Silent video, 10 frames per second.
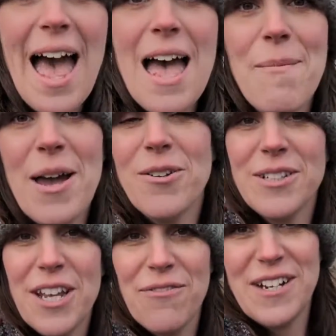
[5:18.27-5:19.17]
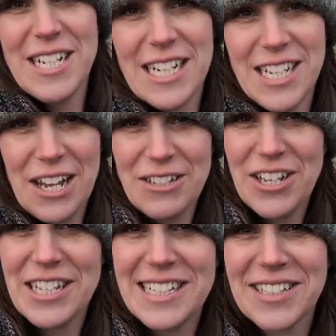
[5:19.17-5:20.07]
And also fishing too, so
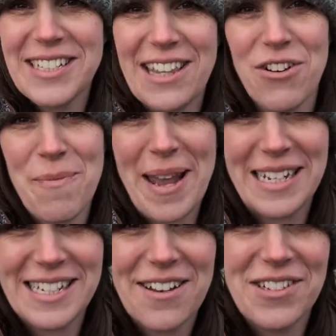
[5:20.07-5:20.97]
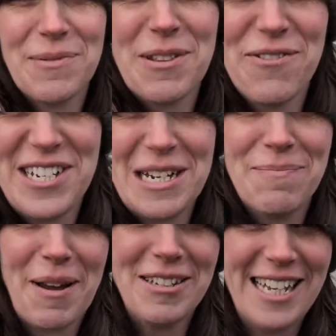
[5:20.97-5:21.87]
you can still see the remains of some of the fishing
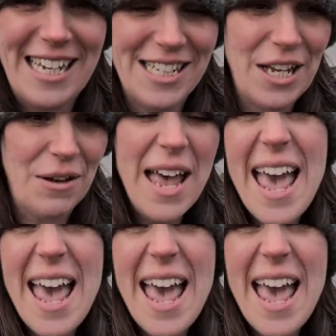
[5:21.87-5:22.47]
boats here too.